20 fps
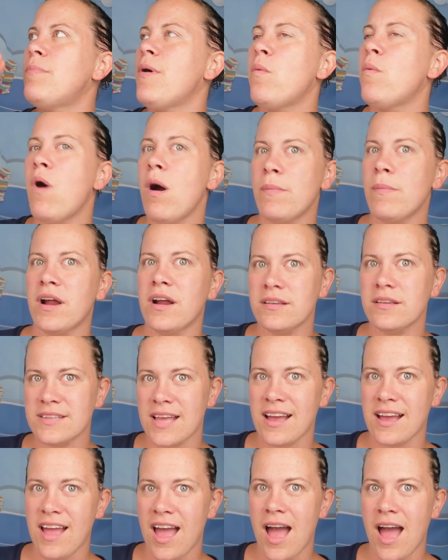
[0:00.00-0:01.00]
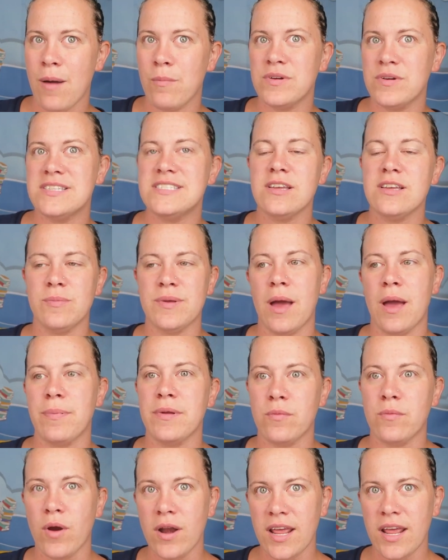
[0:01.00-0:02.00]
but Walmart.com would still be up
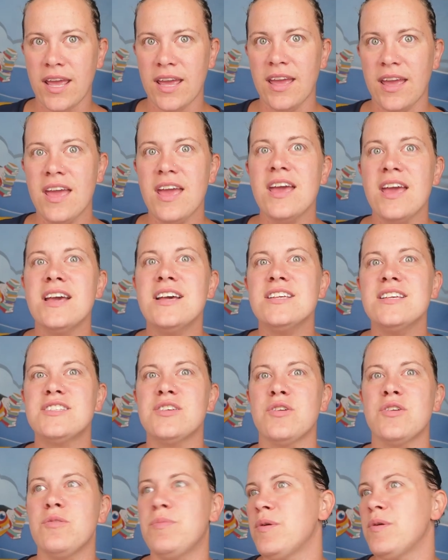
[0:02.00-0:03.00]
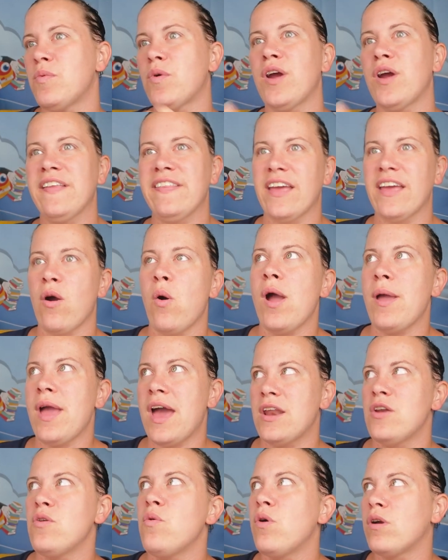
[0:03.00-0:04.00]
and running. So you'd be worried like, oh, I
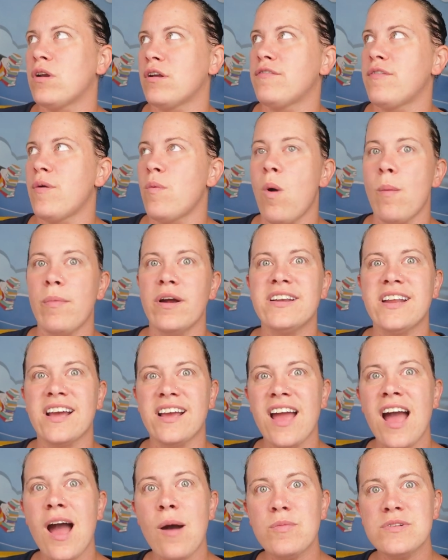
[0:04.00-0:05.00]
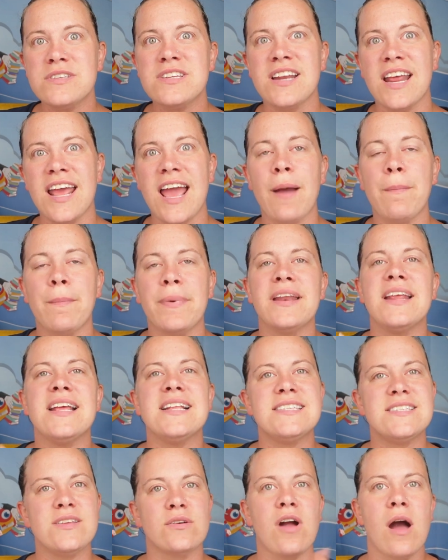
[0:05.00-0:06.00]
had an order from Walmart.com, what's gonna happen?
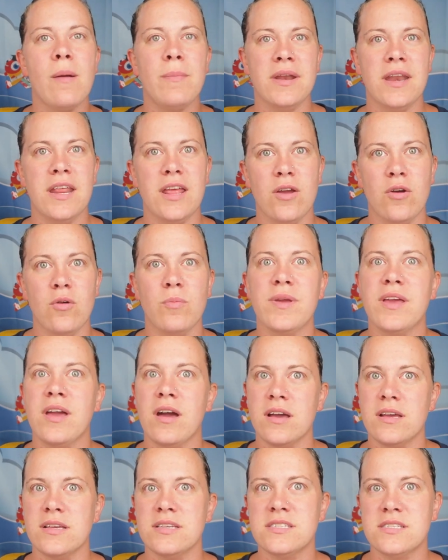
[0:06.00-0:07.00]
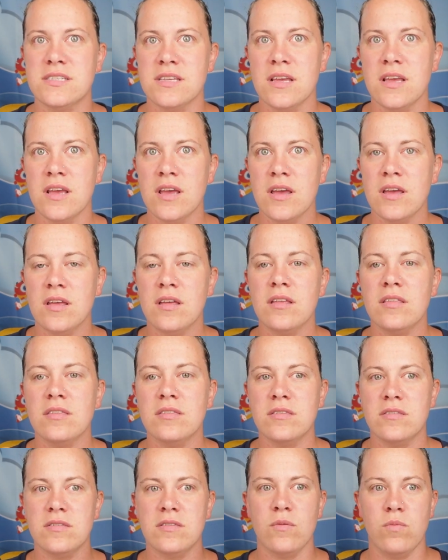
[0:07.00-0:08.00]
It's still coming to you because
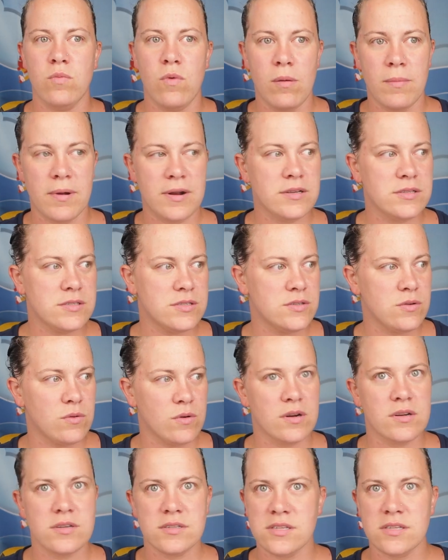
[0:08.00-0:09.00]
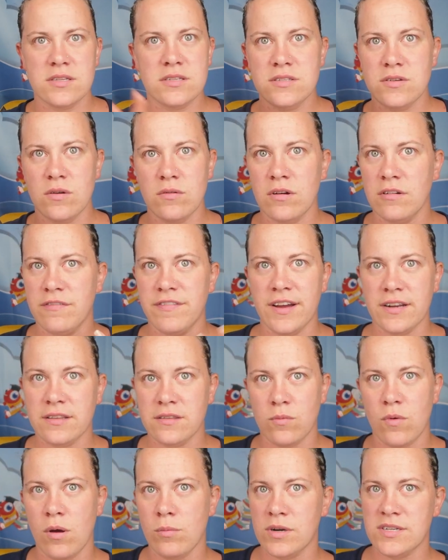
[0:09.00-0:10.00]
the Walmart stores don't
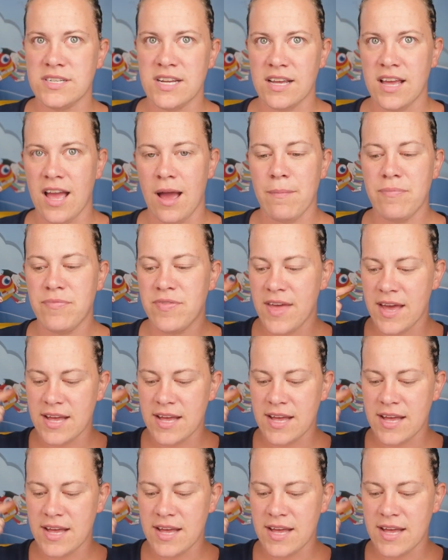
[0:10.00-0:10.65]
affect the Walmart.com.